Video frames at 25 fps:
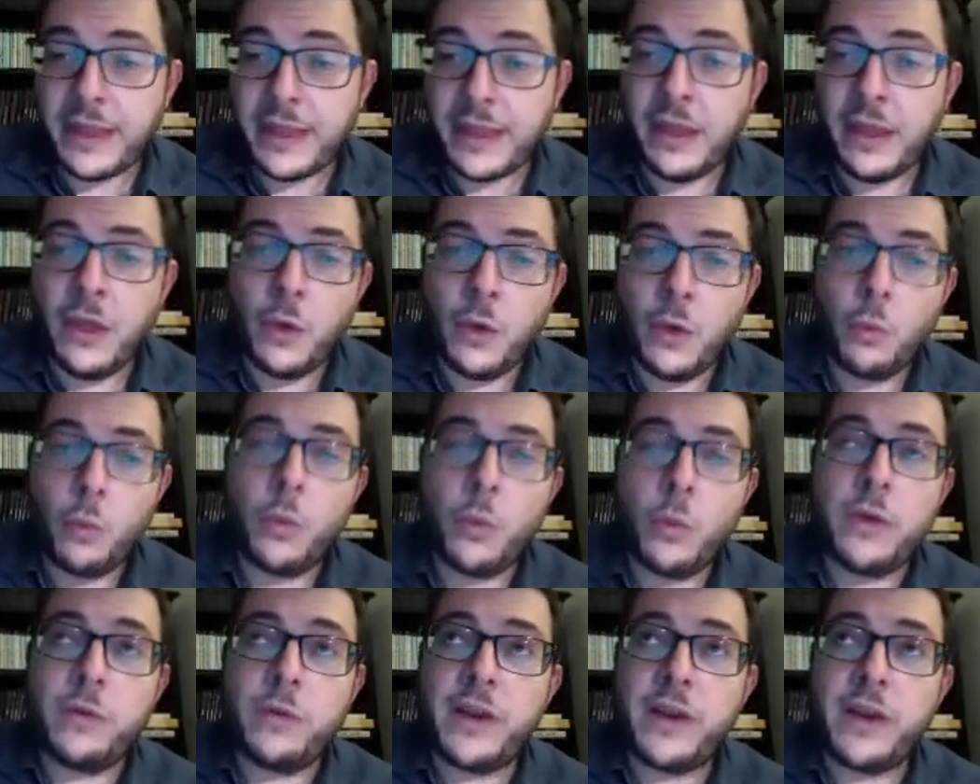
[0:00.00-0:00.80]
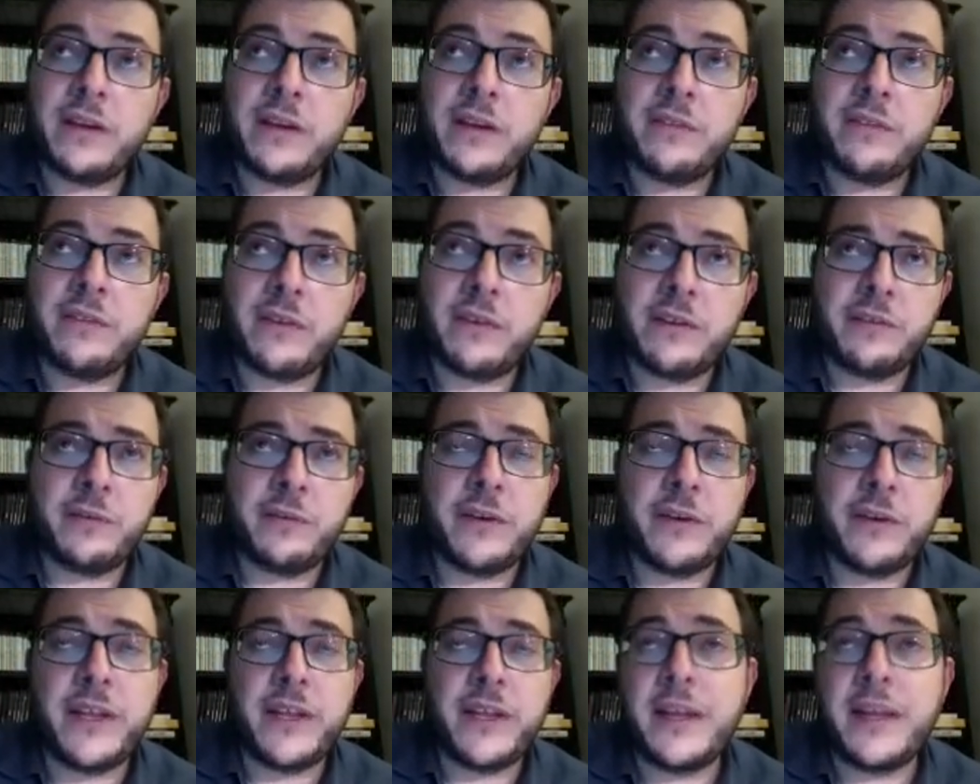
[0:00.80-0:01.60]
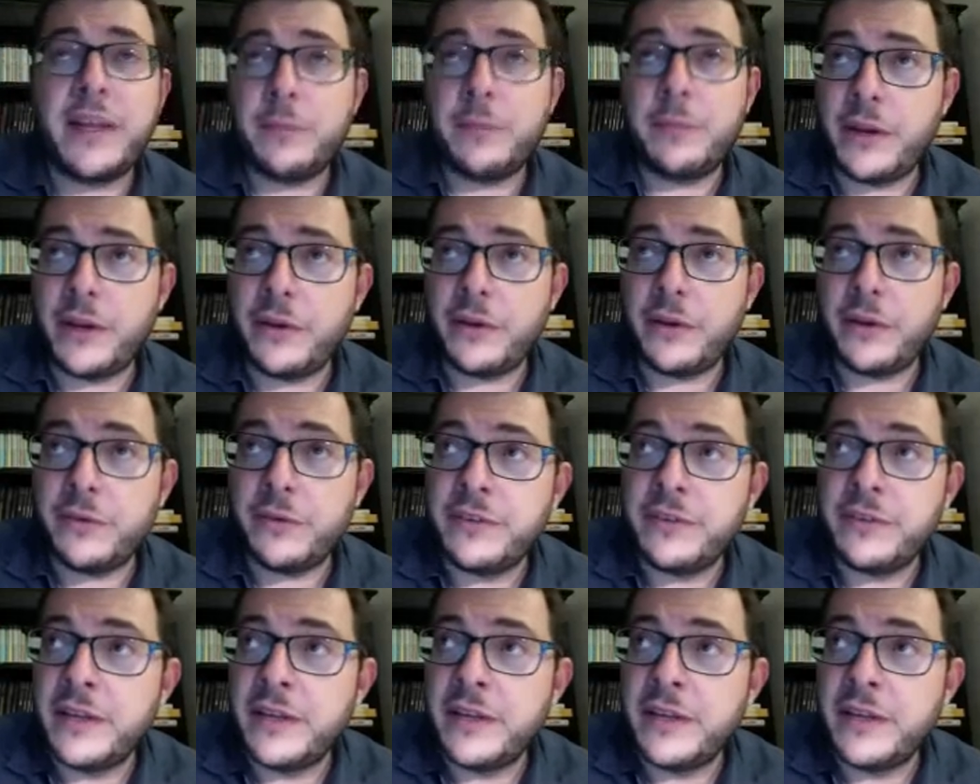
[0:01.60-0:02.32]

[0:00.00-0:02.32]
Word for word: when we are transferring embryos